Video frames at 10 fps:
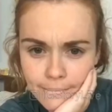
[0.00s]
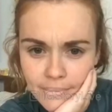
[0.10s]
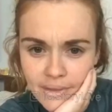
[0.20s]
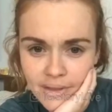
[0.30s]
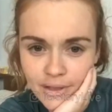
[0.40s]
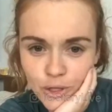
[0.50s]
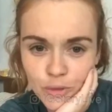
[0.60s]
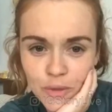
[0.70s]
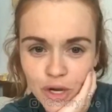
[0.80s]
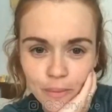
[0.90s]
You
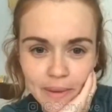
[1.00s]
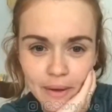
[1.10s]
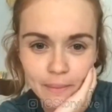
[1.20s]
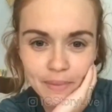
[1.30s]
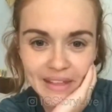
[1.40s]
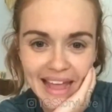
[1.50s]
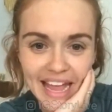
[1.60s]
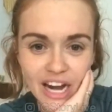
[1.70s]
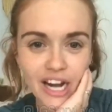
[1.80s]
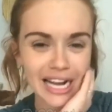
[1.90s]
speak about the
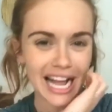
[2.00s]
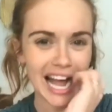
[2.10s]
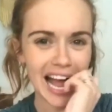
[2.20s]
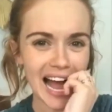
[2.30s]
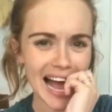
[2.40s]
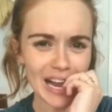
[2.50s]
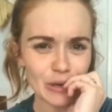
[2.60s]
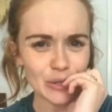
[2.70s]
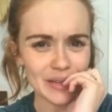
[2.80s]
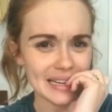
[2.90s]
hair. I don't
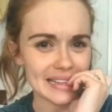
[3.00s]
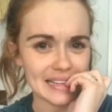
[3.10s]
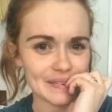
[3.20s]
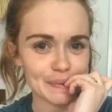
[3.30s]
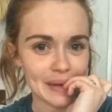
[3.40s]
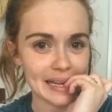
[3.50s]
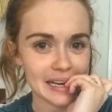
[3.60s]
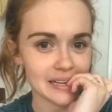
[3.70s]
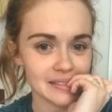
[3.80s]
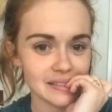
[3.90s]
do anything for my
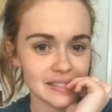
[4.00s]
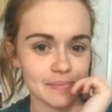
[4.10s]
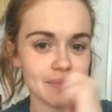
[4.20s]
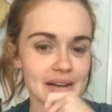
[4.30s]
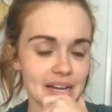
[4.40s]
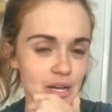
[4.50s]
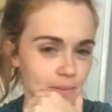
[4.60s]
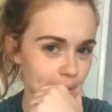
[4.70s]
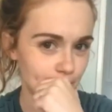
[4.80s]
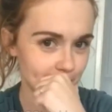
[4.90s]
hair. I know
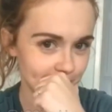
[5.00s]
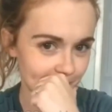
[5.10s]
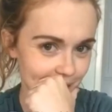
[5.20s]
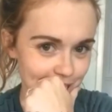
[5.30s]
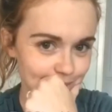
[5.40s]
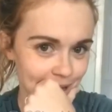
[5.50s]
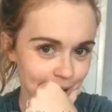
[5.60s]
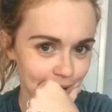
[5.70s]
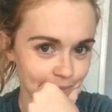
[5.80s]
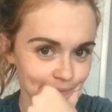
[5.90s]
my person that cuts my hair
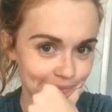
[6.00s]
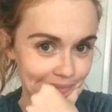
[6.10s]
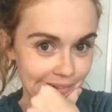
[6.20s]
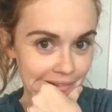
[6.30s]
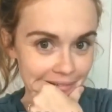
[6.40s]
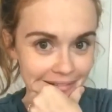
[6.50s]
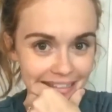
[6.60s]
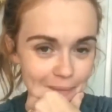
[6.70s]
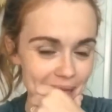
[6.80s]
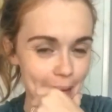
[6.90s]
would
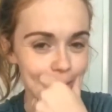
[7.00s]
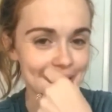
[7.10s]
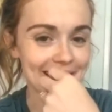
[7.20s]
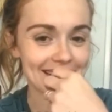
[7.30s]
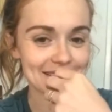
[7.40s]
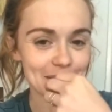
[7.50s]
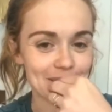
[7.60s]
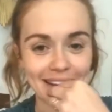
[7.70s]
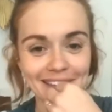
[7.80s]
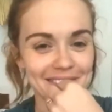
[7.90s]
not be happy with that answer,
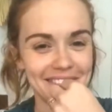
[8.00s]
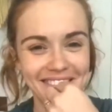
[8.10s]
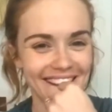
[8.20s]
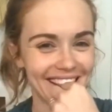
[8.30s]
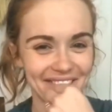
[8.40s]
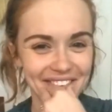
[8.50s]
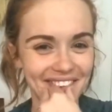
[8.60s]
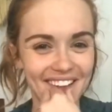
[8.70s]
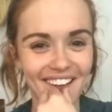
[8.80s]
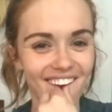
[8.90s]
but I don't do anything for my
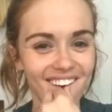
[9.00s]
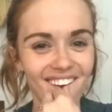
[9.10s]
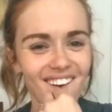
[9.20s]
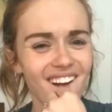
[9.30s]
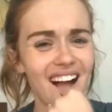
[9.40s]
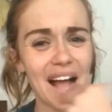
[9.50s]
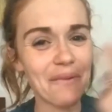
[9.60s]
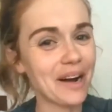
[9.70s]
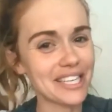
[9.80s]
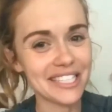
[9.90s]
hair. I
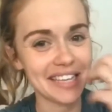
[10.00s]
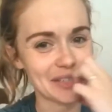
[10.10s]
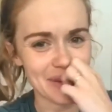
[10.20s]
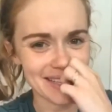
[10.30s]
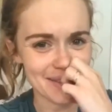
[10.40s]
wash it like twice a